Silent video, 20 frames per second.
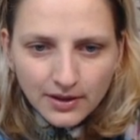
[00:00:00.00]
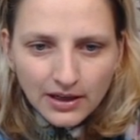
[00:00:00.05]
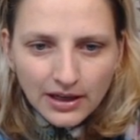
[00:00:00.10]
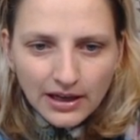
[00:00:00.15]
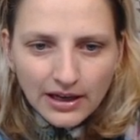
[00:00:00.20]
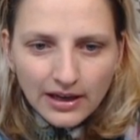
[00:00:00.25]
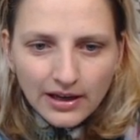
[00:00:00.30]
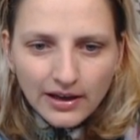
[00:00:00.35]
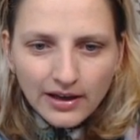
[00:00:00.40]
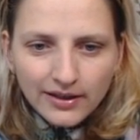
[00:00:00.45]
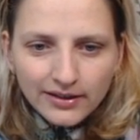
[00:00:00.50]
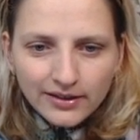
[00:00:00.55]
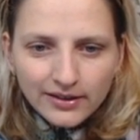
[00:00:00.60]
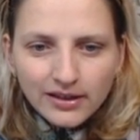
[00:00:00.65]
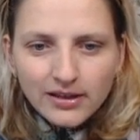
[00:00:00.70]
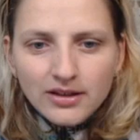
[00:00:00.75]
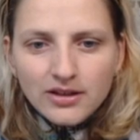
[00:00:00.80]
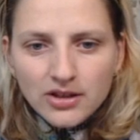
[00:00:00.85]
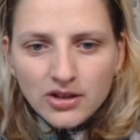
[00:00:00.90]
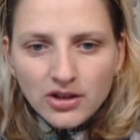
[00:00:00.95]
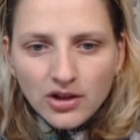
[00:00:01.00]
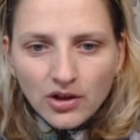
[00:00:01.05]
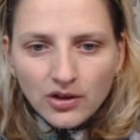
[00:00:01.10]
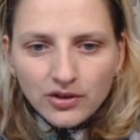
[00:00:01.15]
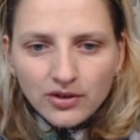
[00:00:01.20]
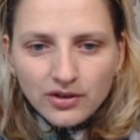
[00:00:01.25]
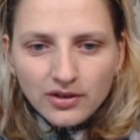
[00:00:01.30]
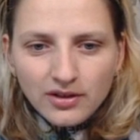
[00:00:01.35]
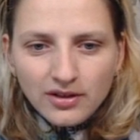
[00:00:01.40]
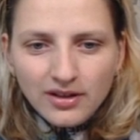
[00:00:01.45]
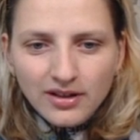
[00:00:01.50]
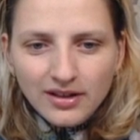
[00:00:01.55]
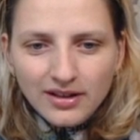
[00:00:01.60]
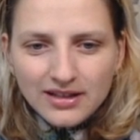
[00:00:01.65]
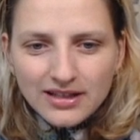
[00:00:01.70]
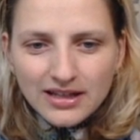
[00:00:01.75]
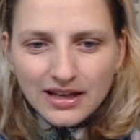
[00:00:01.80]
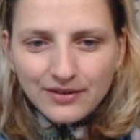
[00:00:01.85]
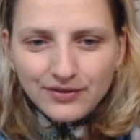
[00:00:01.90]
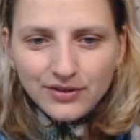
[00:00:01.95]
And it's not.
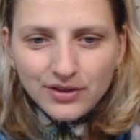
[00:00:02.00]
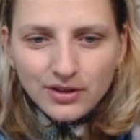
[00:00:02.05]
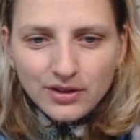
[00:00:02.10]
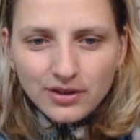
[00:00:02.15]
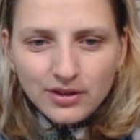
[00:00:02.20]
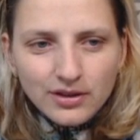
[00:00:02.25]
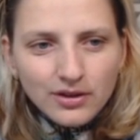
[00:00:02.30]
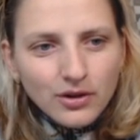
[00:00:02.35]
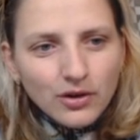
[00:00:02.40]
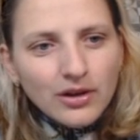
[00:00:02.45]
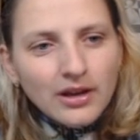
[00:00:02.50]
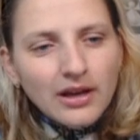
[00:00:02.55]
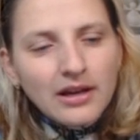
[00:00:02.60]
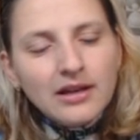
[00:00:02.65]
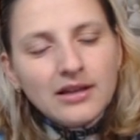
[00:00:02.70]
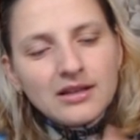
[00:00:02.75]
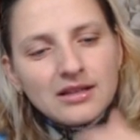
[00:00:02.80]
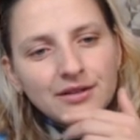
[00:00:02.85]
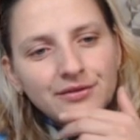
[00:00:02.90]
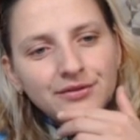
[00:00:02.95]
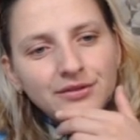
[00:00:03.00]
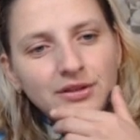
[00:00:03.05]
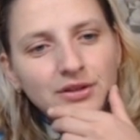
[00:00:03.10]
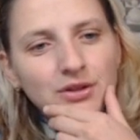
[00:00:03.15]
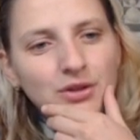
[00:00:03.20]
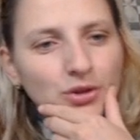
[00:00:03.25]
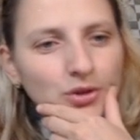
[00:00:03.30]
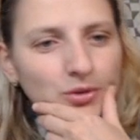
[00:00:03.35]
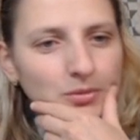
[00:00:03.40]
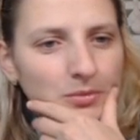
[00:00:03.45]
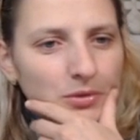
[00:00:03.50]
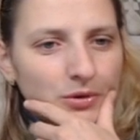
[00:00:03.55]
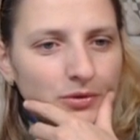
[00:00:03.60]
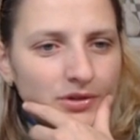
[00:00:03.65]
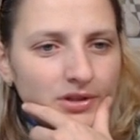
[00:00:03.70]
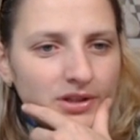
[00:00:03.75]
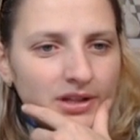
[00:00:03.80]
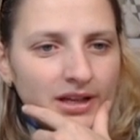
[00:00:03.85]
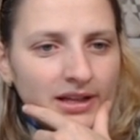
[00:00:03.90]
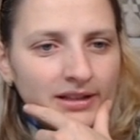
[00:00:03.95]
It's after 2
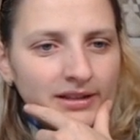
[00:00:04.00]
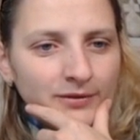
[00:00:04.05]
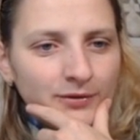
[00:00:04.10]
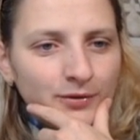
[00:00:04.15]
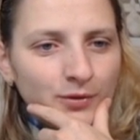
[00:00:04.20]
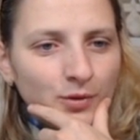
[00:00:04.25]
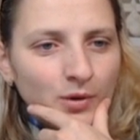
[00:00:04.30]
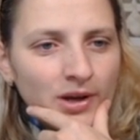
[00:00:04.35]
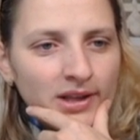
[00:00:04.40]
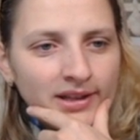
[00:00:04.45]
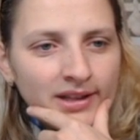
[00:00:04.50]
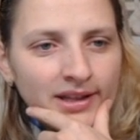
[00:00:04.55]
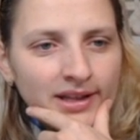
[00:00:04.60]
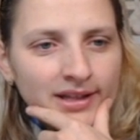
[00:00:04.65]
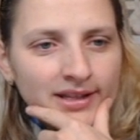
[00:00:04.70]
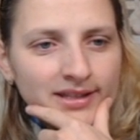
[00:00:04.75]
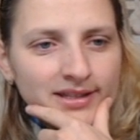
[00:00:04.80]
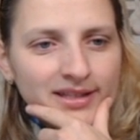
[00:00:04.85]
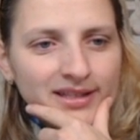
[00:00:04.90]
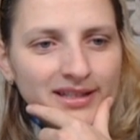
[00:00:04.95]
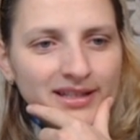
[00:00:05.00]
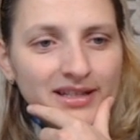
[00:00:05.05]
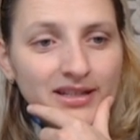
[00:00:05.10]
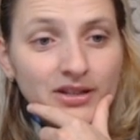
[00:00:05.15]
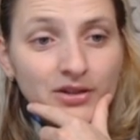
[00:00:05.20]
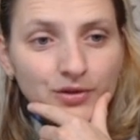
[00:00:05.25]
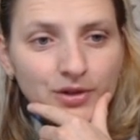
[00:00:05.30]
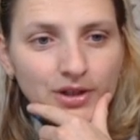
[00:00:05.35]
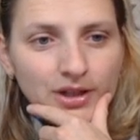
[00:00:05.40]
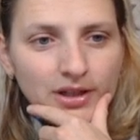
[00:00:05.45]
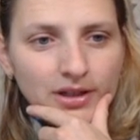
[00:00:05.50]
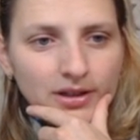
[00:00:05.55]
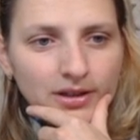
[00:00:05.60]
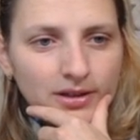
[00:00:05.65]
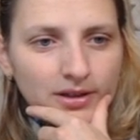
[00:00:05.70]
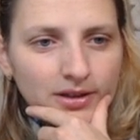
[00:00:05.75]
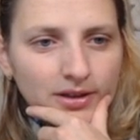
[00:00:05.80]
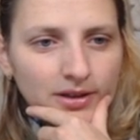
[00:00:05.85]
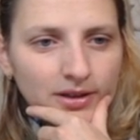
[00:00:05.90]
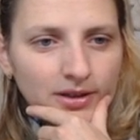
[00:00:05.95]
moves. Knight f1 next and e3.
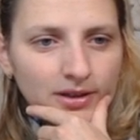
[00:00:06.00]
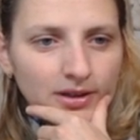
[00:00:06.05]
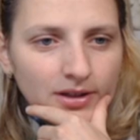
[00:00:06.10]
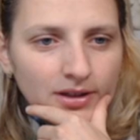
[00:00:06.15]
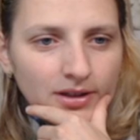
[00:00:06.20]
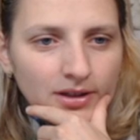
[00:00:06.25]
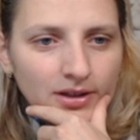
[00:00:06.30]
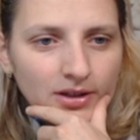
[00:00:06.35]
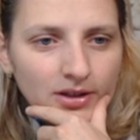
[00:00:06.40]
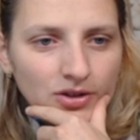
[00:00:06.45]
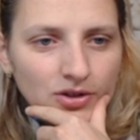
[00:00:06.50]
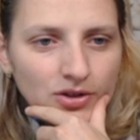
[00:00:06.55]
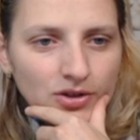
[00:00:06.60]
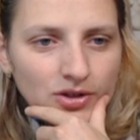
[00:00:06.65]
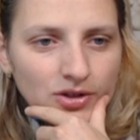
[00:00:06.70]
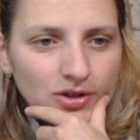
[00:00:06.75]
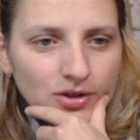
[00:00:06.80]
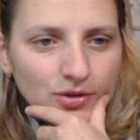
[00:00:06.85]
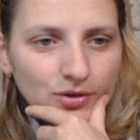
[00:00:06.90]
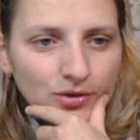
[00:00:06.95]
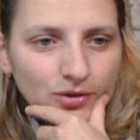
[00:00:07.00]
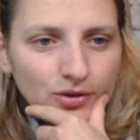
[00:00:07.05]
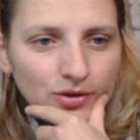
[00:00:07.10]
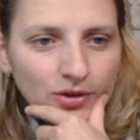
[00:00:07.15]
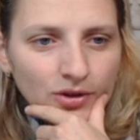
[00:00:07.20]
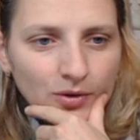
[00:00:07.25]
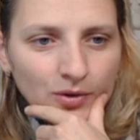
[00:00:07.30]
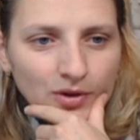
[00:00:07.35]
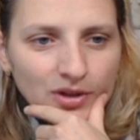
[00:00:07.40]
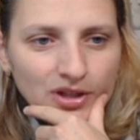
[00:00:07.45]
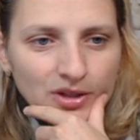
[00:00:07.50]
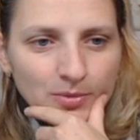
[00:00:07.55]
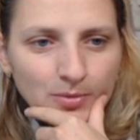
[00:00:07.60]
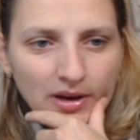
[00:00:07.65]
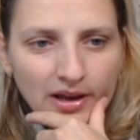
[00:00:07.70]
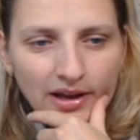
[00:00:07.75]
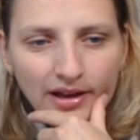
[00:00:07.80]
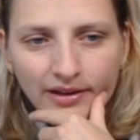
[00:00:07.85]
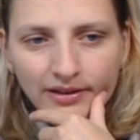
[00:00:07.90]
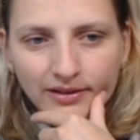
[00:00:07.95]
Just good to know his
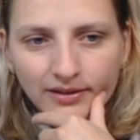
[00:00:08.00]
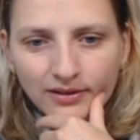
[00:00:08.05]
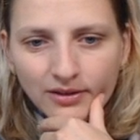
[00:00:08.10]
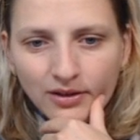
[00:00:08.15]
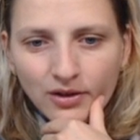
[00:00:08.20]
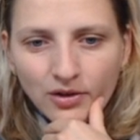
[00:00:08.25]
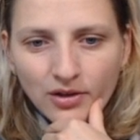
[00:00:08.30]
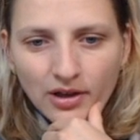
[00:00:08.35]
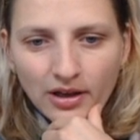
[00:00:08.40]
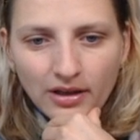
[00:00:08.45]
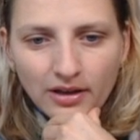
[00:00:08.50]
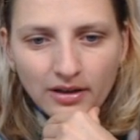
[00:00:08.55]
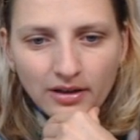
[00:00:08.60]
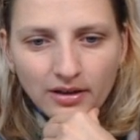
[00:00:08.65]
plan. Okay.